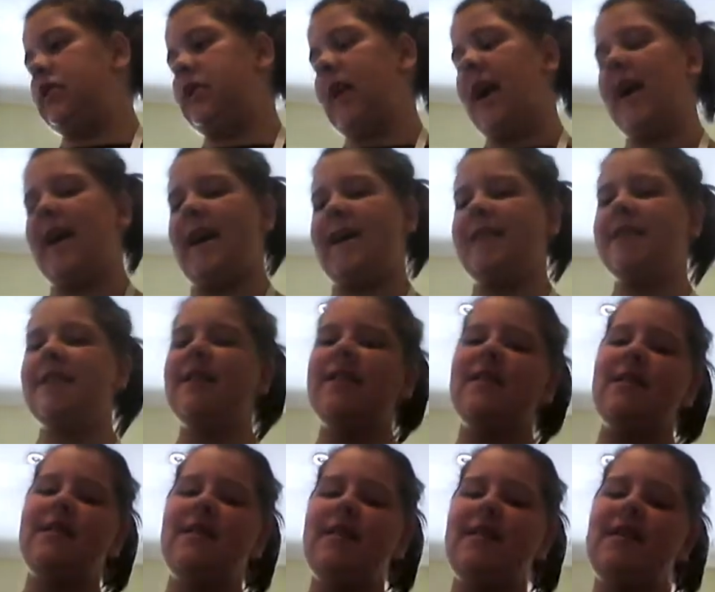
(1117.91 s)
had
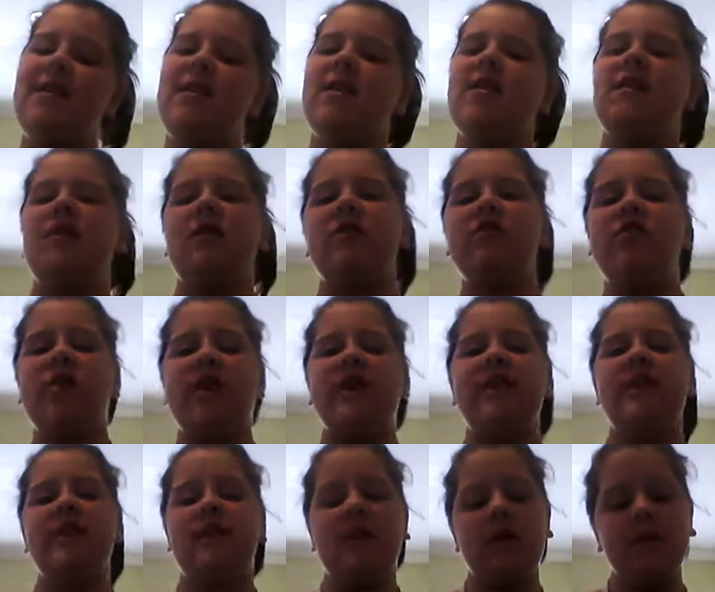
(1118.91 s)
another
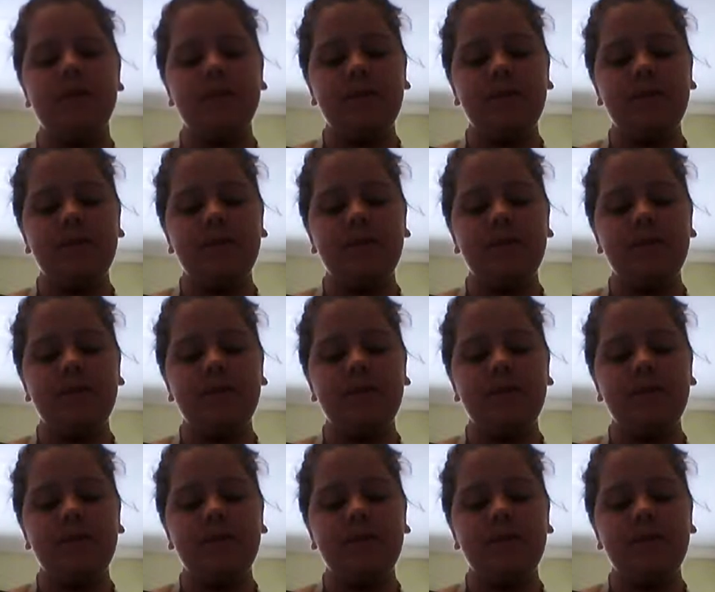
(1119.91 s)
idea.